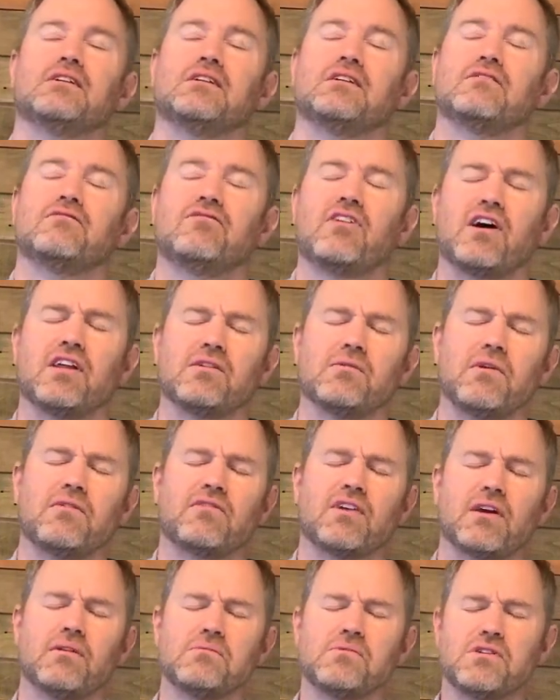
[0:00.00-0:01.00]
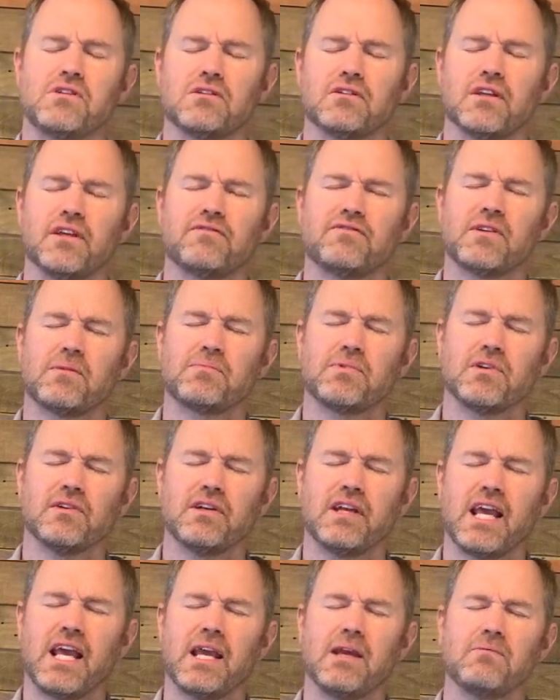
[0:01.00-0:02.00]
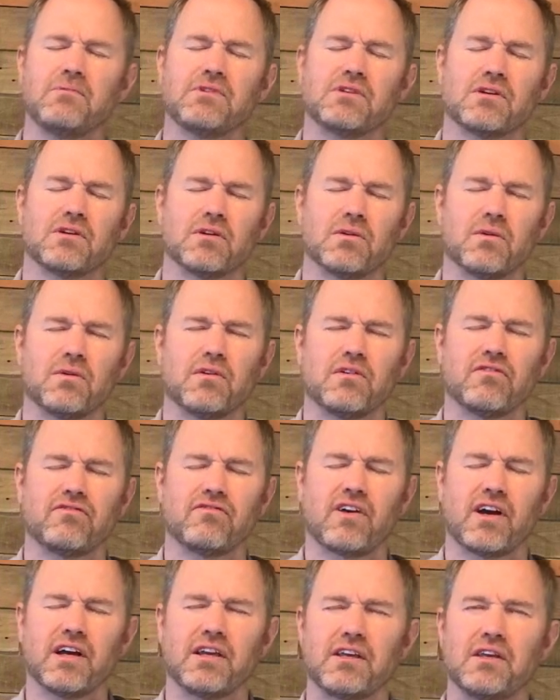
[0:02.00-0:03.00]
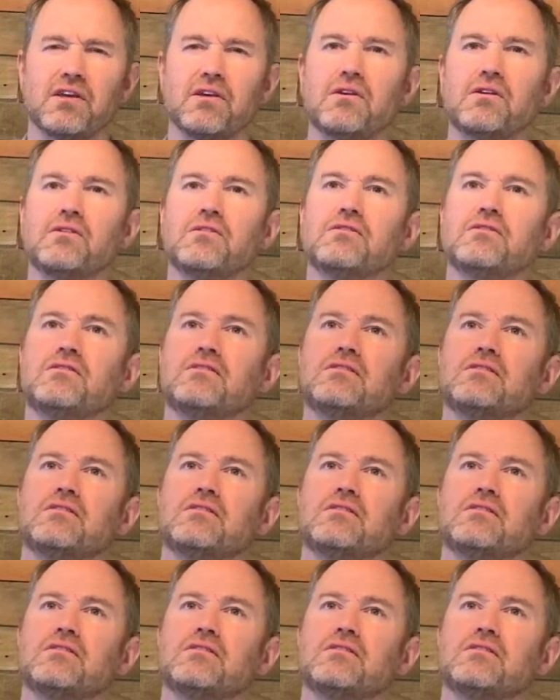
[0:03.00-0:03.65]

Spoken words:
Father, we've come to lift up your name, to glorify you.